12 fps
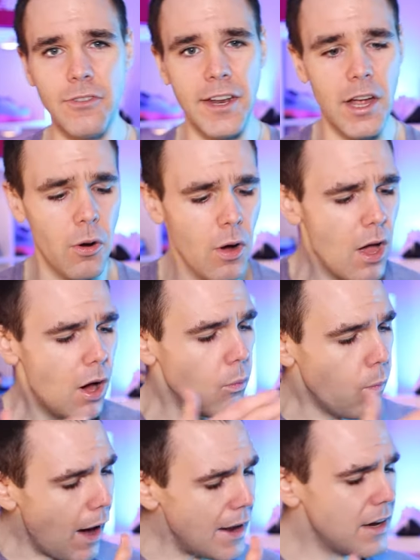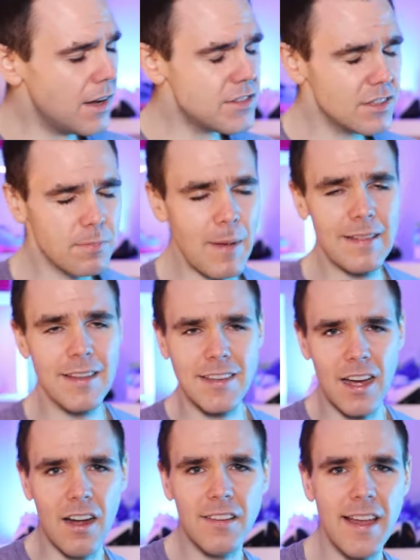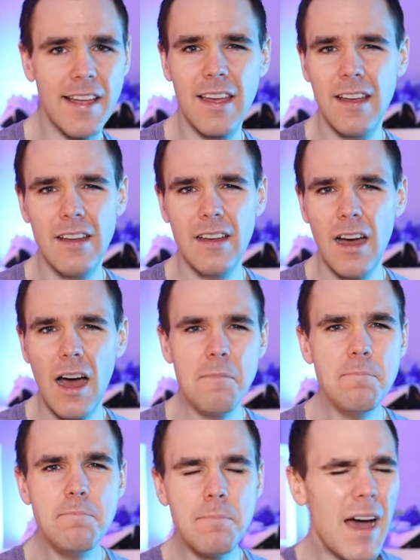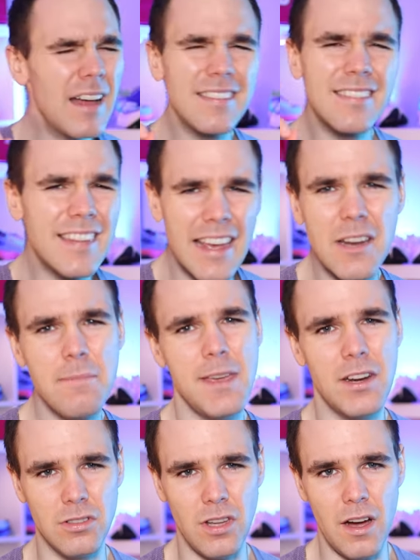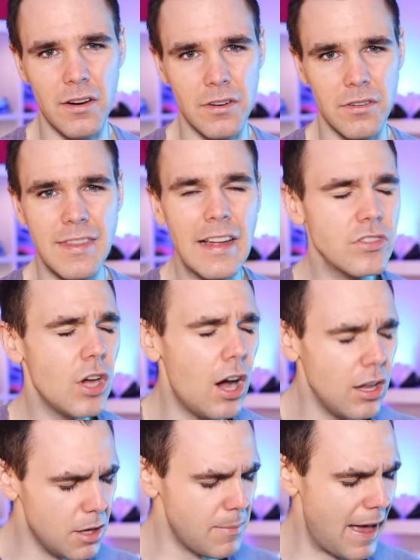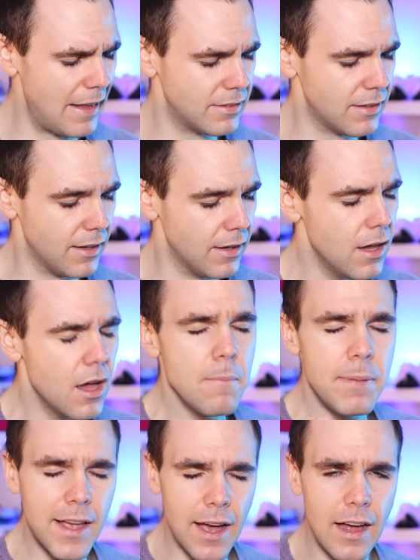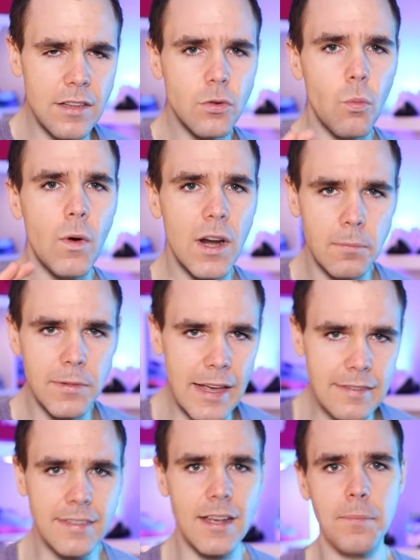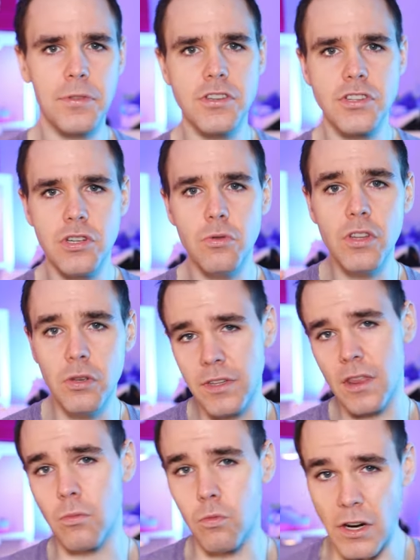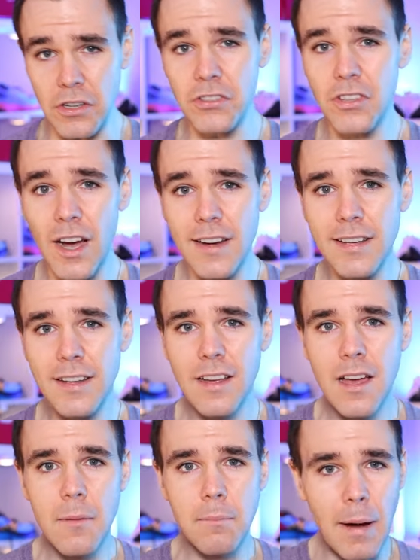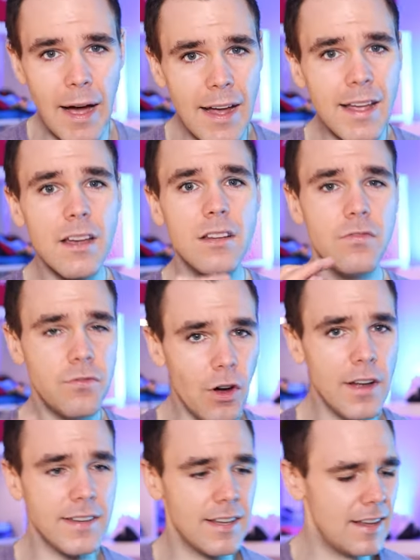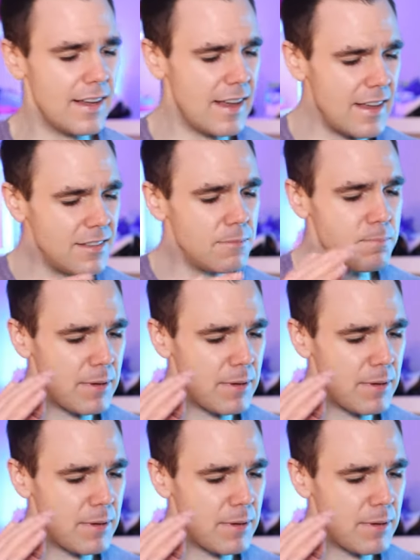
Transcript: video, why not just make the tongue like a centimeter longer? That's all I'm asking. Because when I'm lacing up the shoe using the runner's knot, my foot is